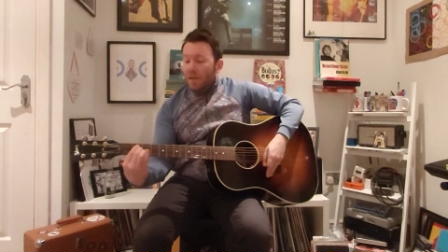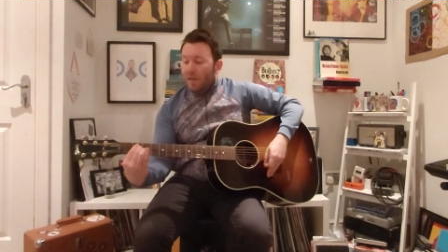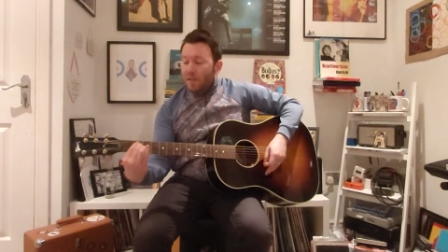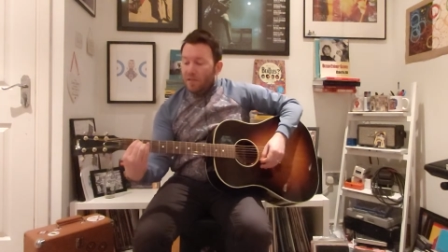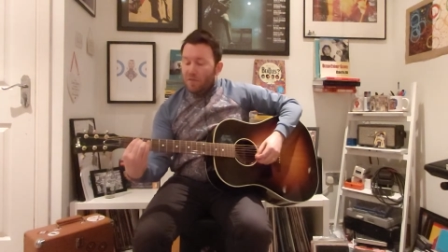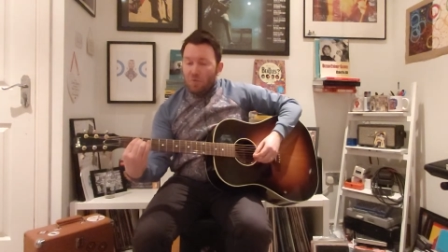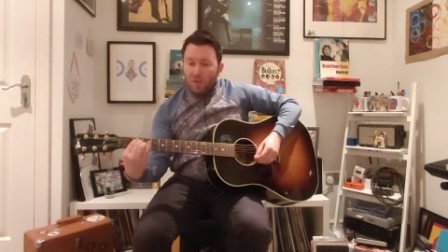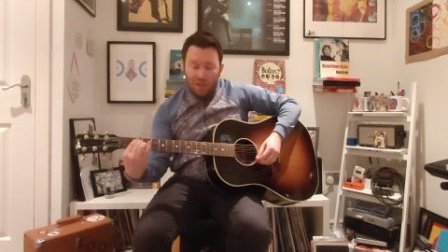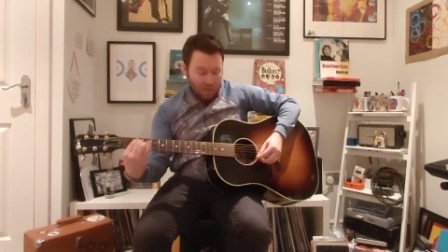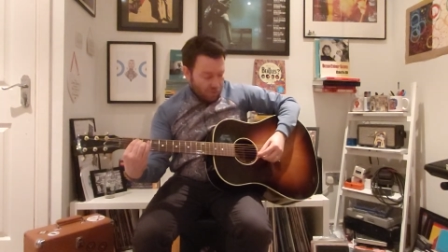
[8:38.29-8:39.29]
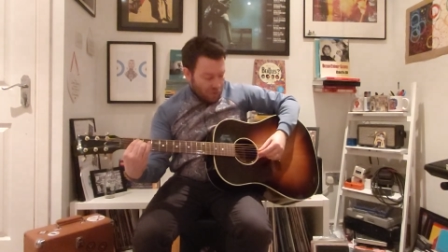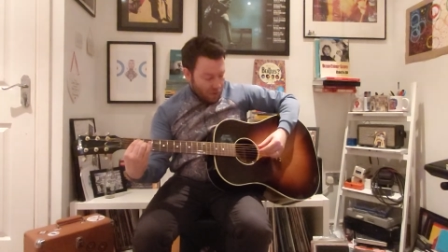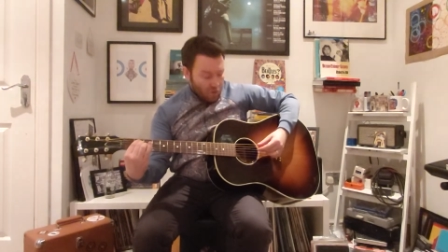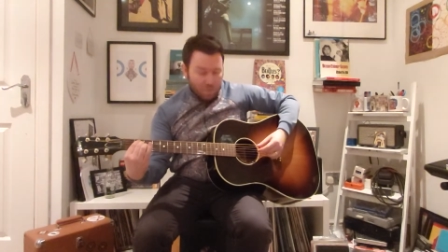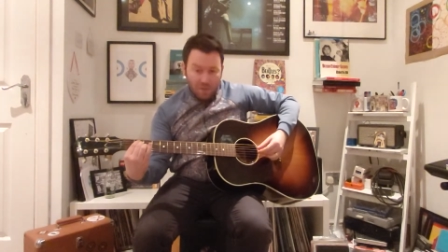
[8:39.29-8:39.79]
and you feel like you've got a
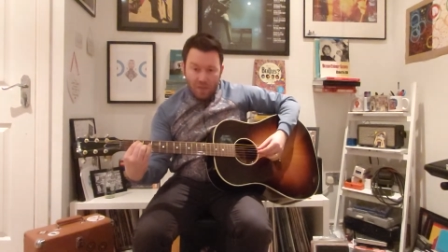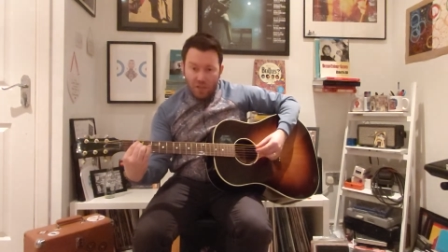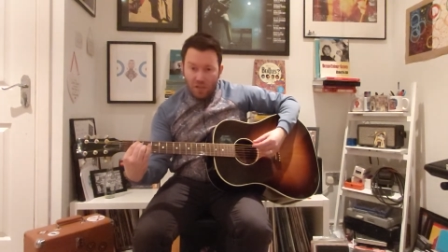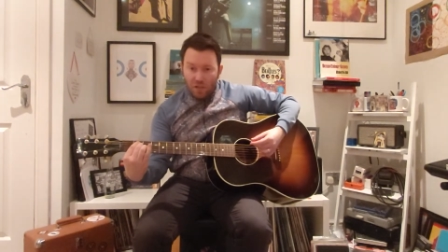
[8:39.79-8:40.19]
good position,